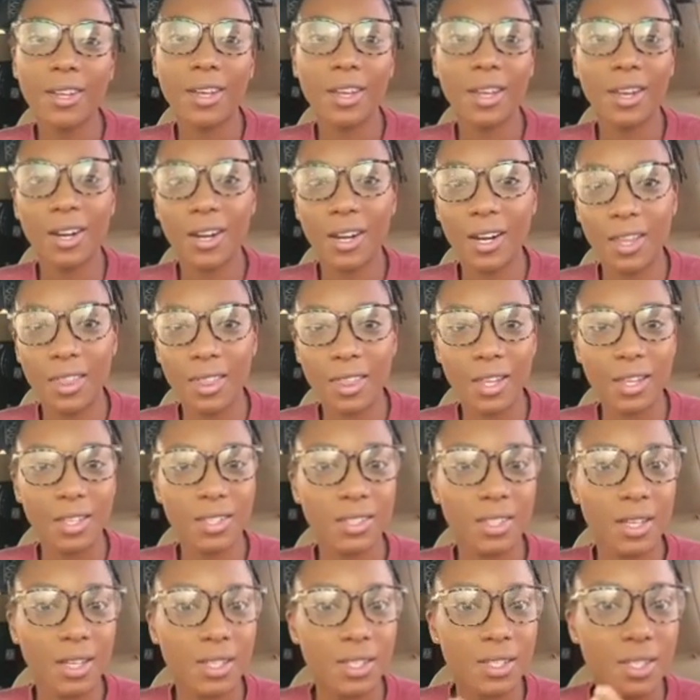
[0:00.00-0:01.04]
get anything
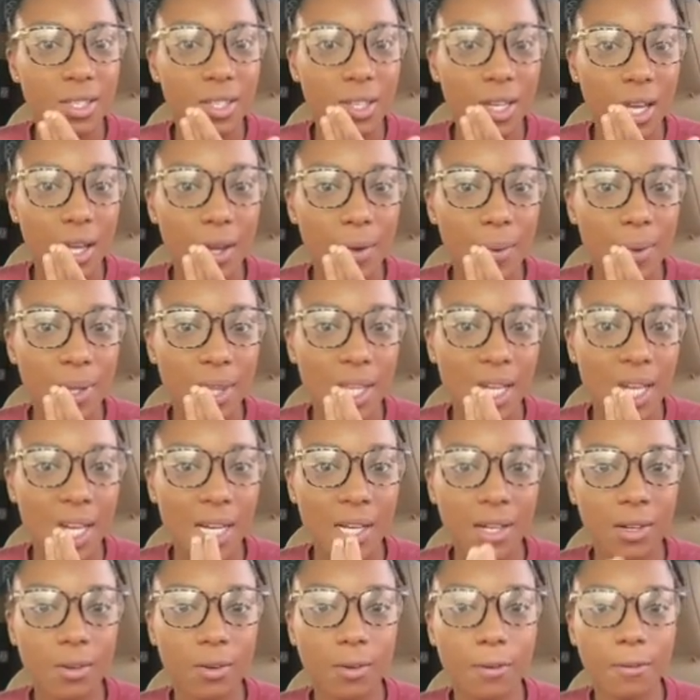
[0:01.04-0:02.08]
done today without